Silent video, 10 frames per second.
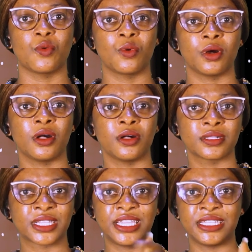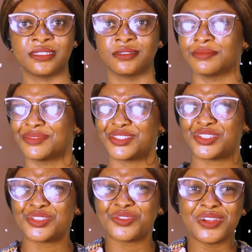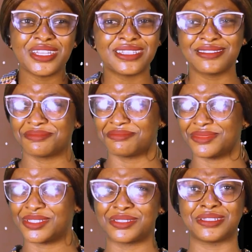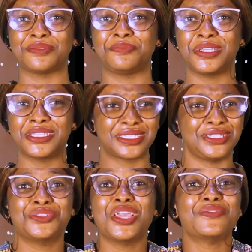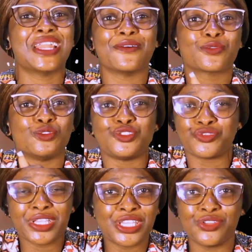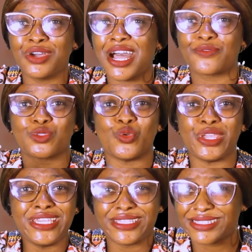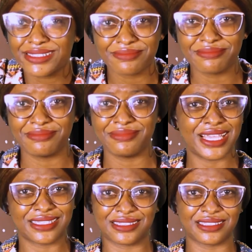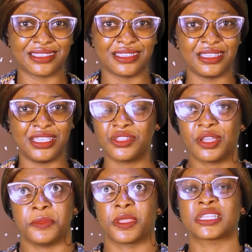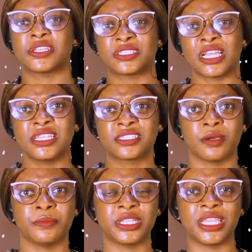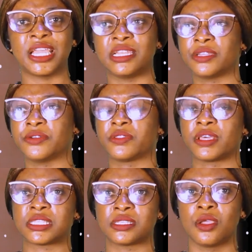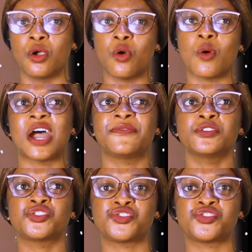walking, strolling to the beach. You don't even have to drink. You don't have to eat. Yes, you don't. Because I was telling somebody earlier that, have you